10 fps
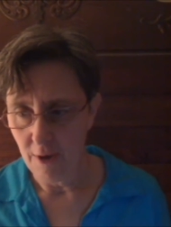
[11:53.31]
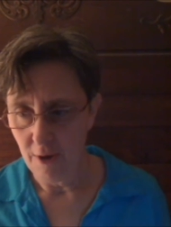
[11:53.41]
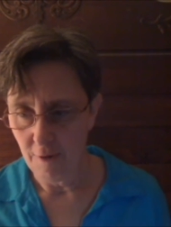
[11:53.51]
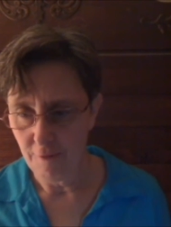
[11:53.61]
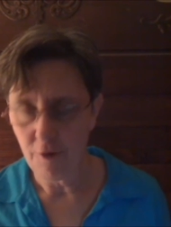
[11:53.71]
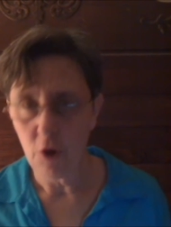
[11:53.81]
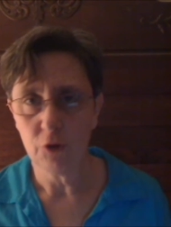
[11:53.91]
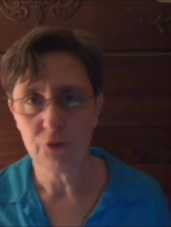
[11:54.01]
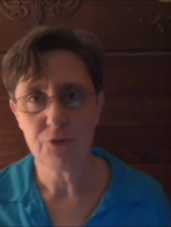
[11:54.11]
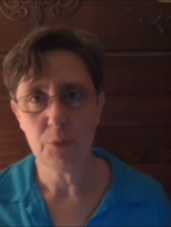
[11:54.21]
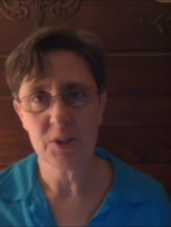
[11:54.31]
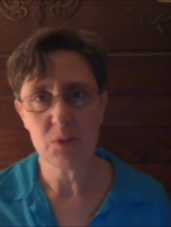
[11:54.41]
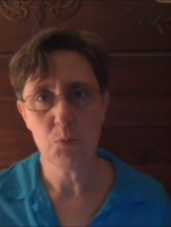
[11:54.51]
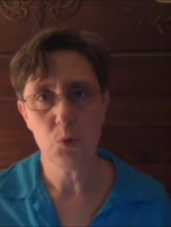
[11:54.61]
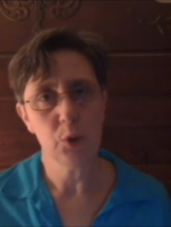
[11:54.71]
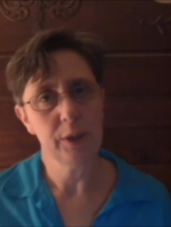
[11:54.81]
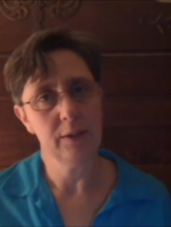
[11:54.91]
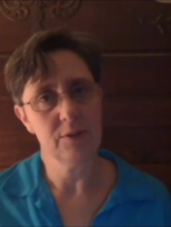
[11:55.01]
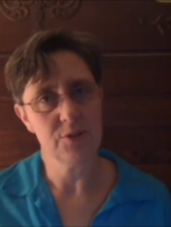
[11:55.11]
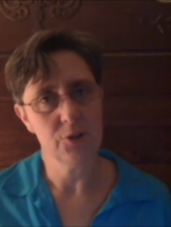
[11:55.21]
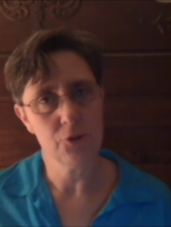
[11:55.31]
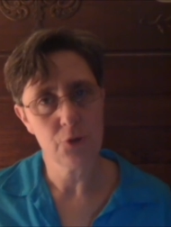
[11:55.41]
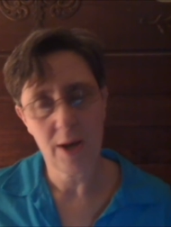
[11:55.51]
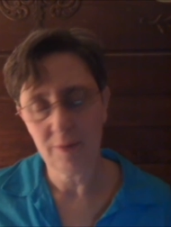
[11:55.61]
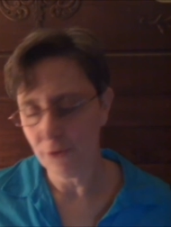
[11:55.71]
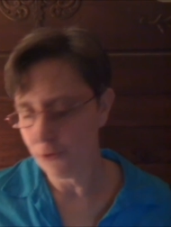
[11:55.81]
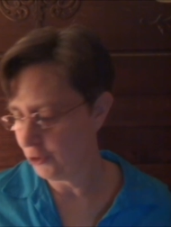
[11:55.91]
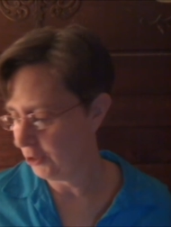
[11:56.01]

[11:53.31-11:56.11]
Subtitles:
falls from its moorings and travels